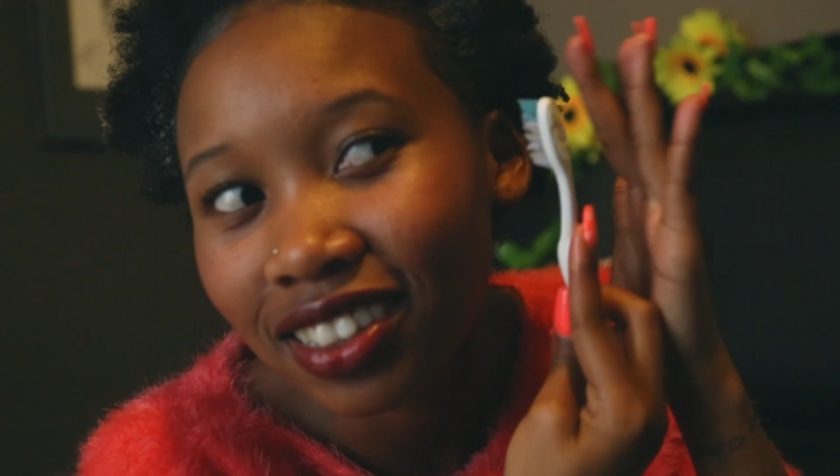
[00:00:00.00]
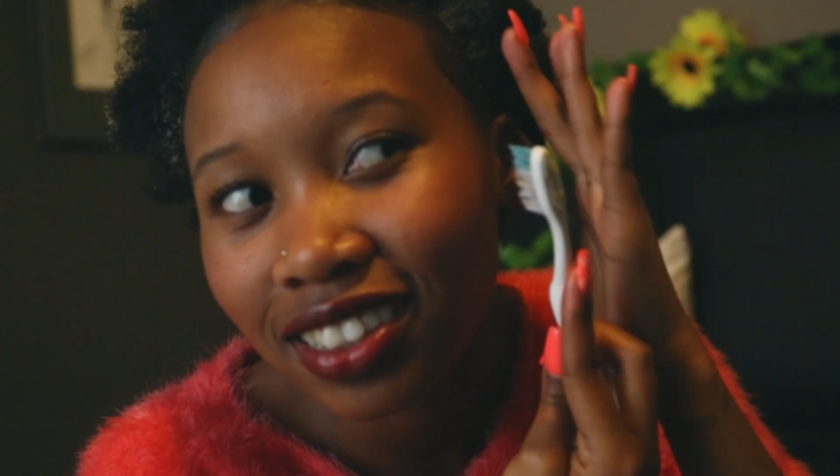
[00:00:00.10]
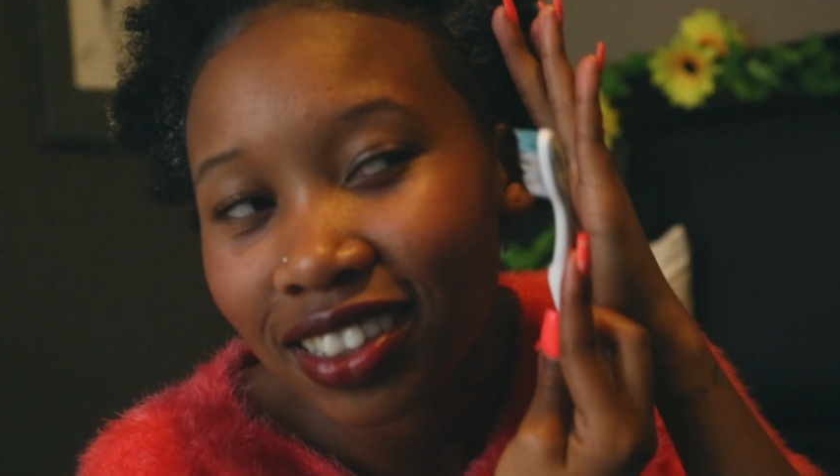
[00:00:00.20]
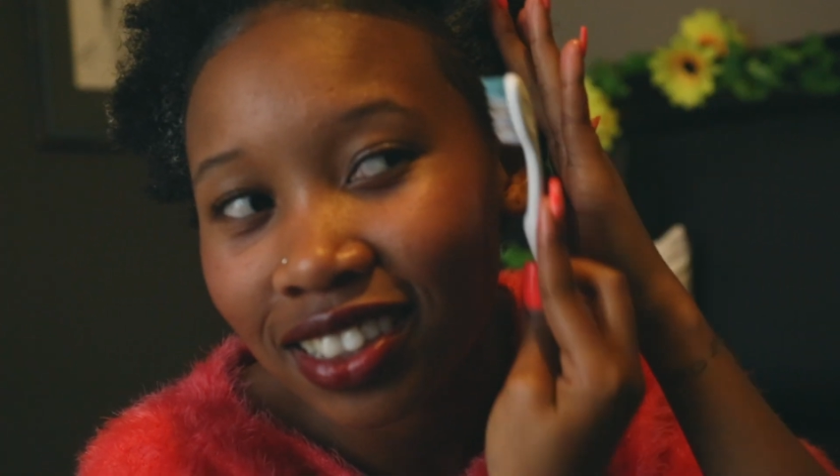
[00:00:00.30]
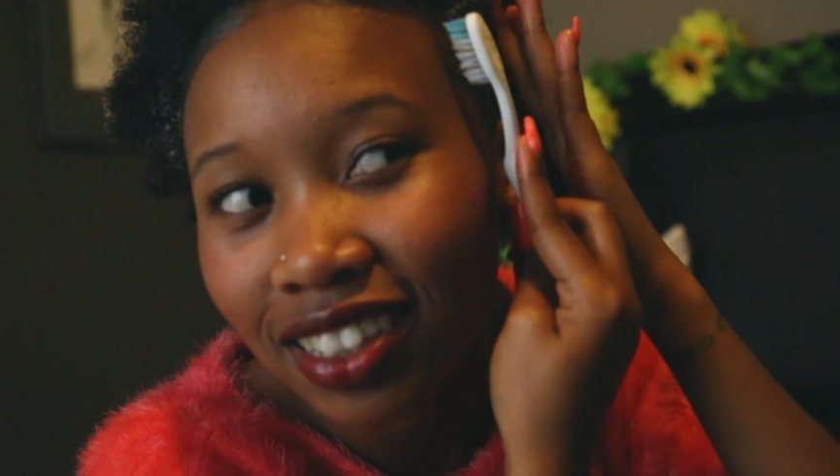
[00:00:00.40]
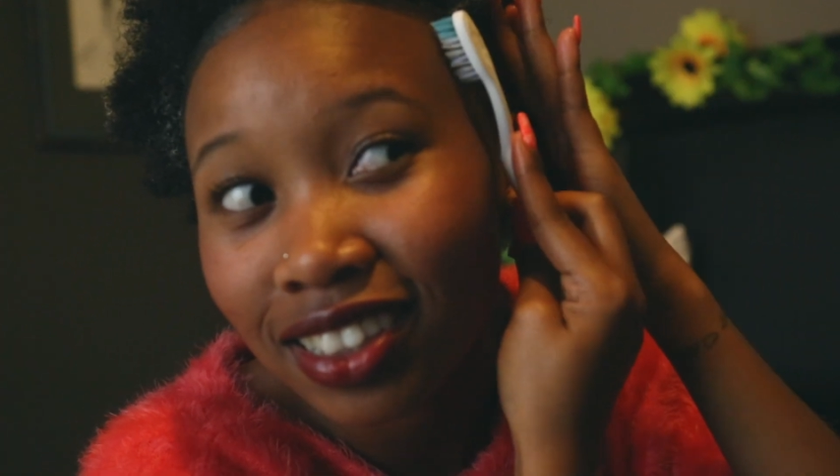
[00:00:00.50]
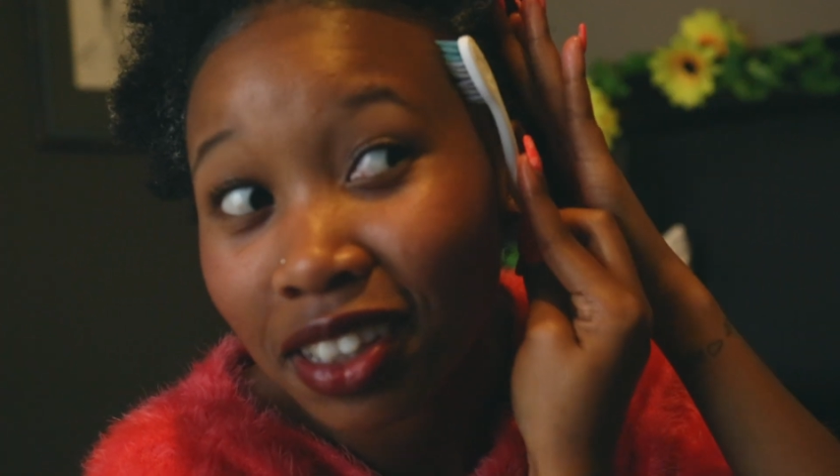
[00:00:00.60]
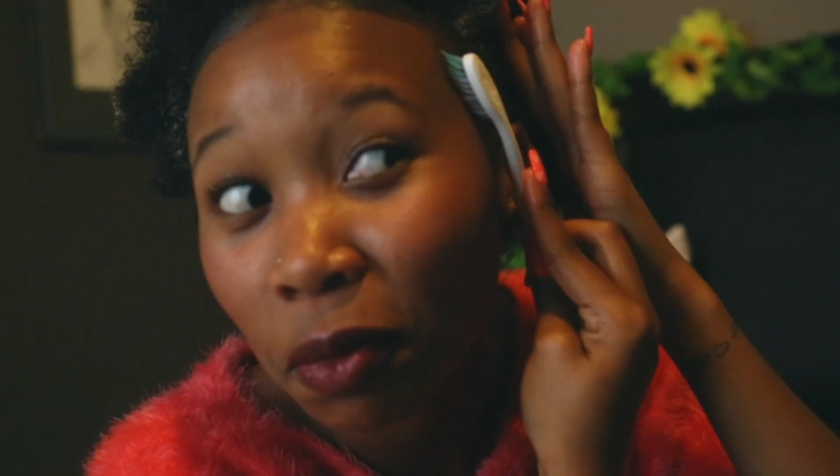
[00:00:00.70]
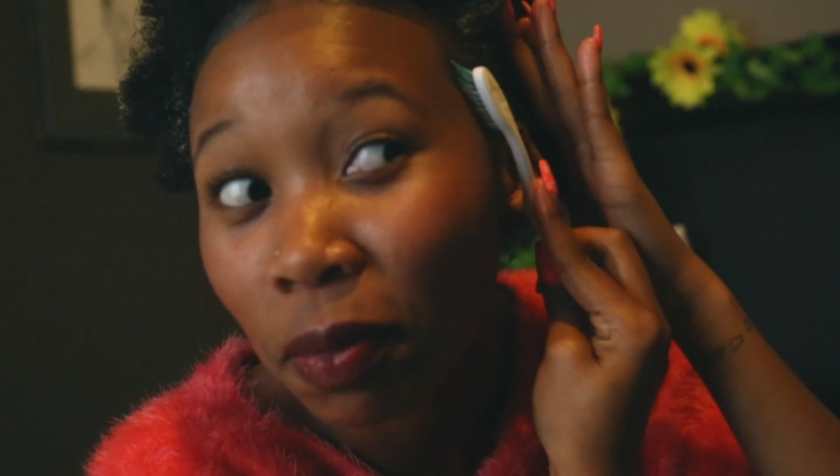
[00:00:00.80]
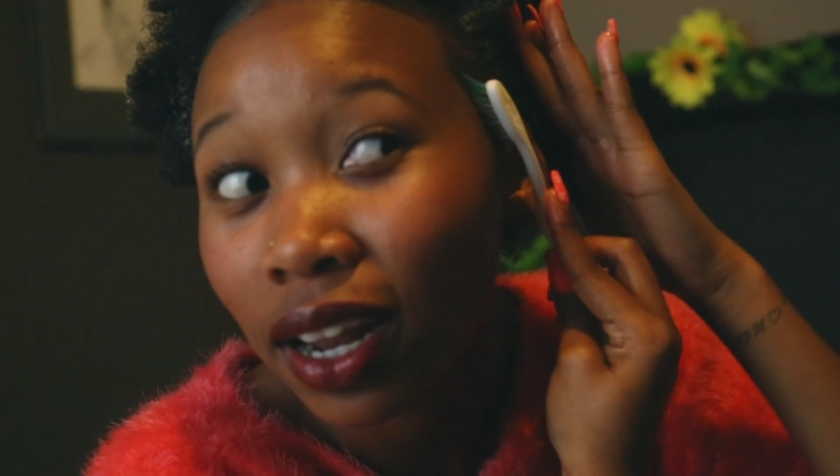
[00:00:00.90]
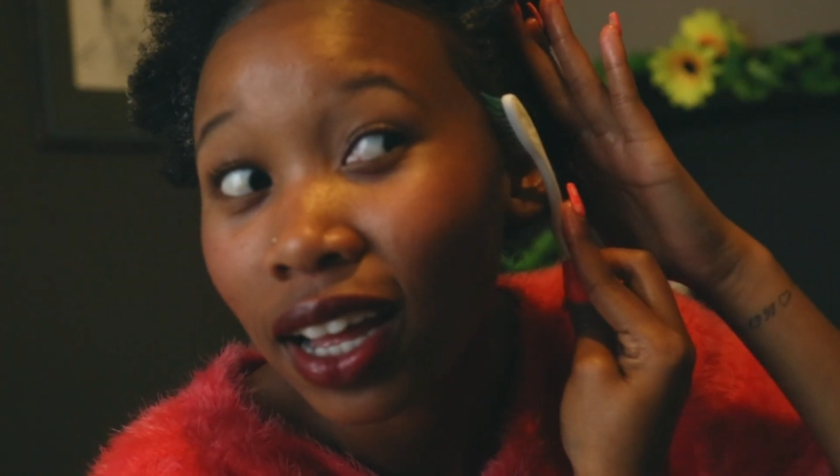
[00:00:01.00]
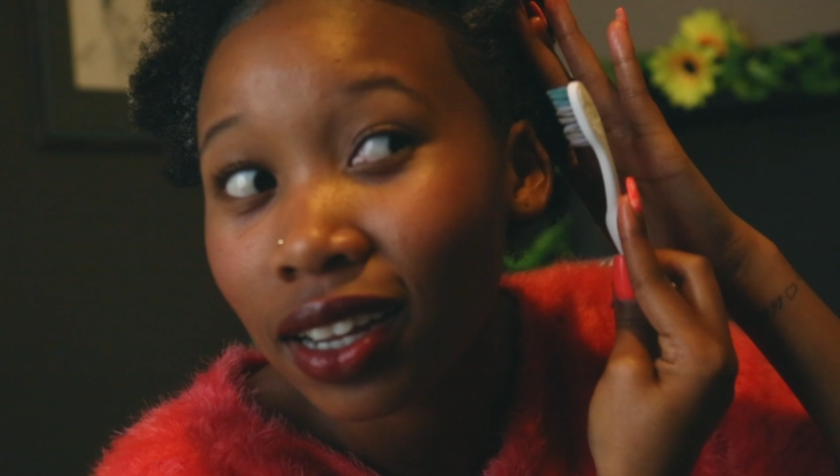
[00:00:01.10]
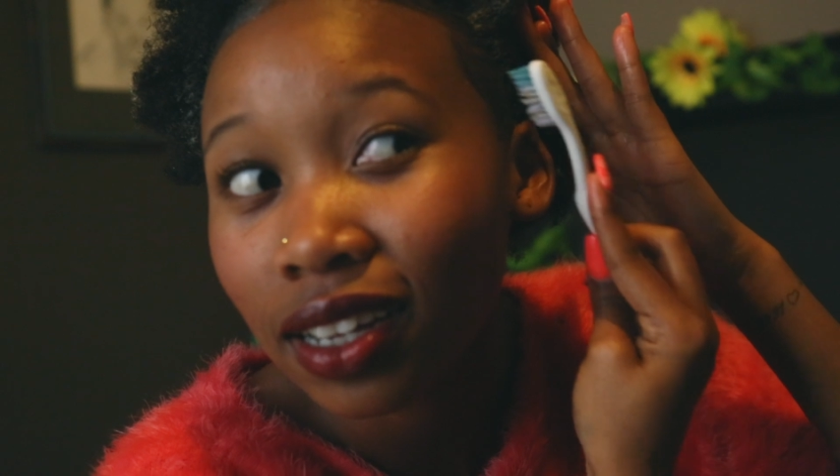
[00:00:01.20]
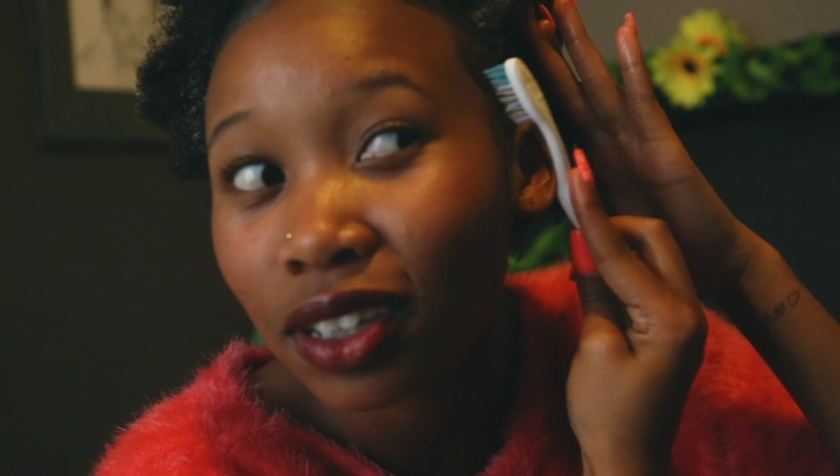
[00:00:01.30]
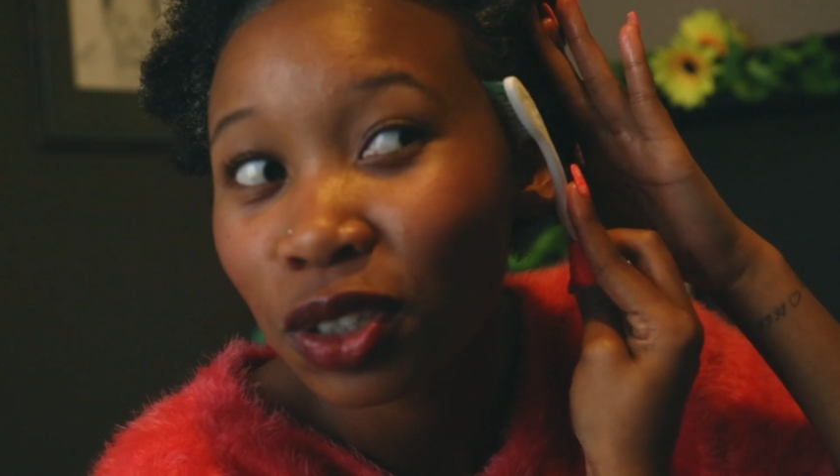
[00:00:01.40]
is the plug.
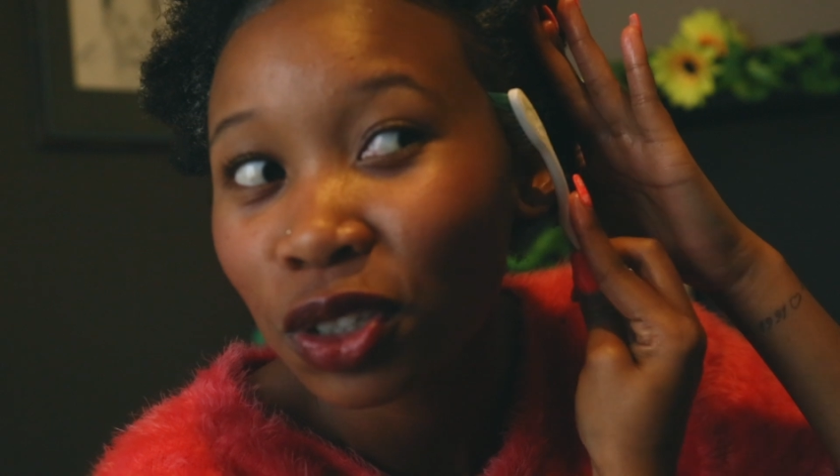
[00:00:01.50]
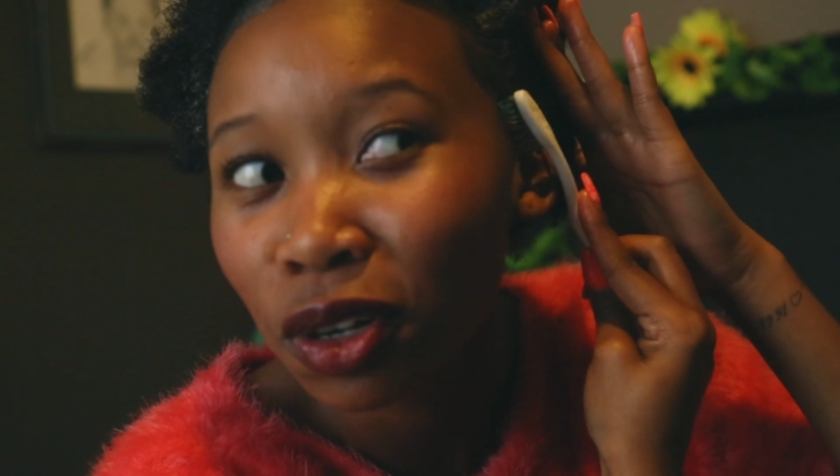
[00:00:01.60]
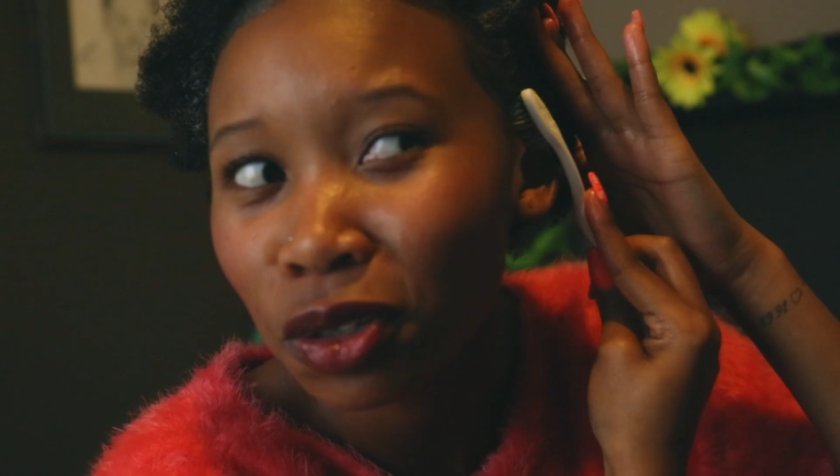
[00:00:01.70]
Because you